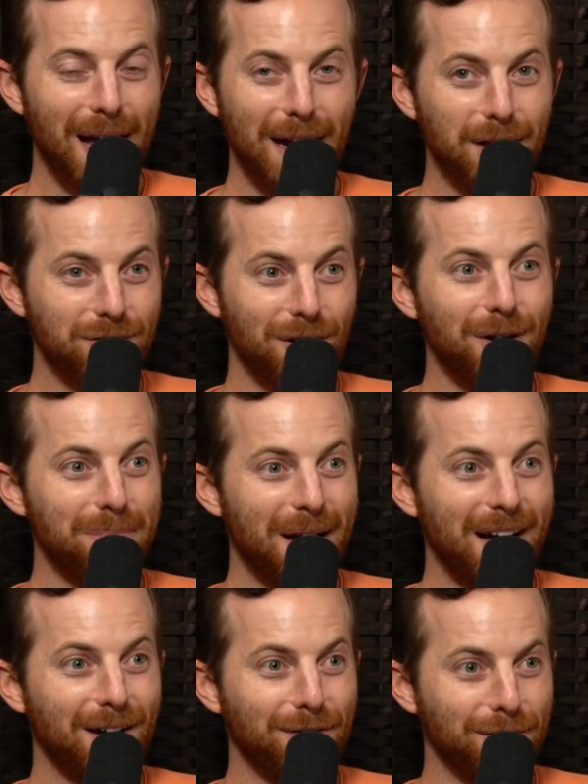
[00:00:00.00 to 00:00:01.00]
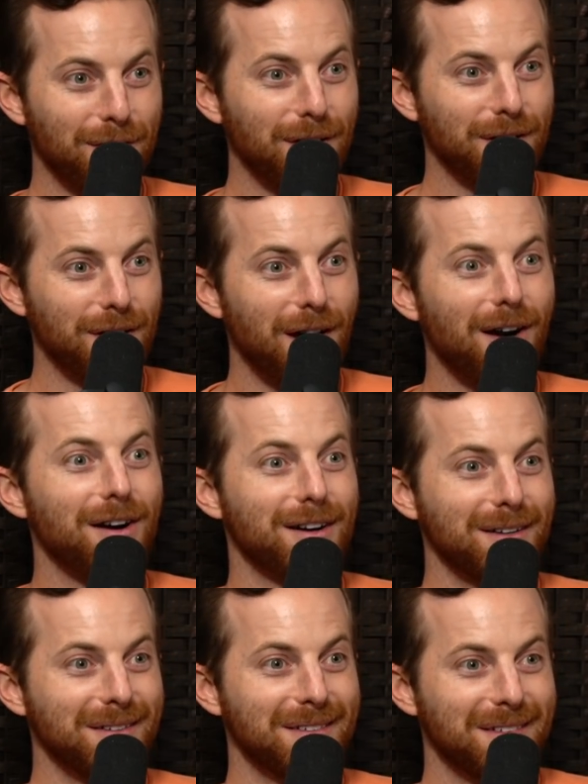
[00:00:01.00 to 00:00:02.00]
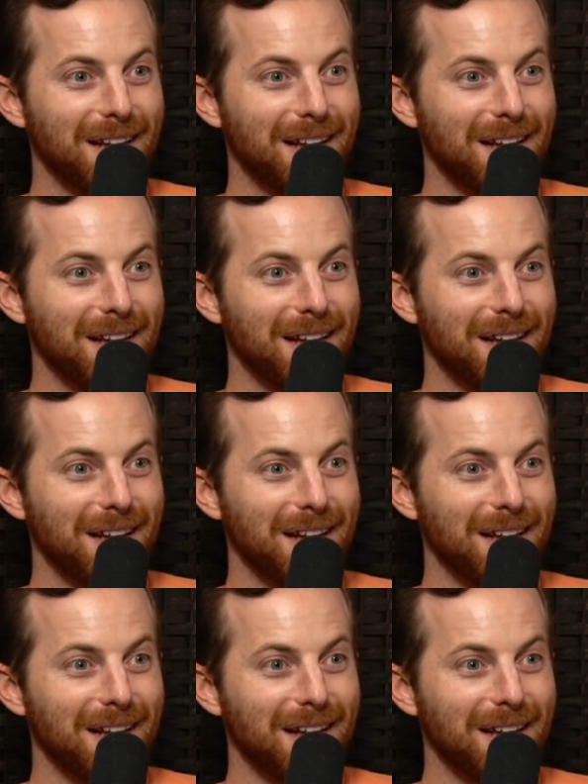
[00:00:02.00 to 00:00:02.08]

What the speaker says: had a dirt pile for a yard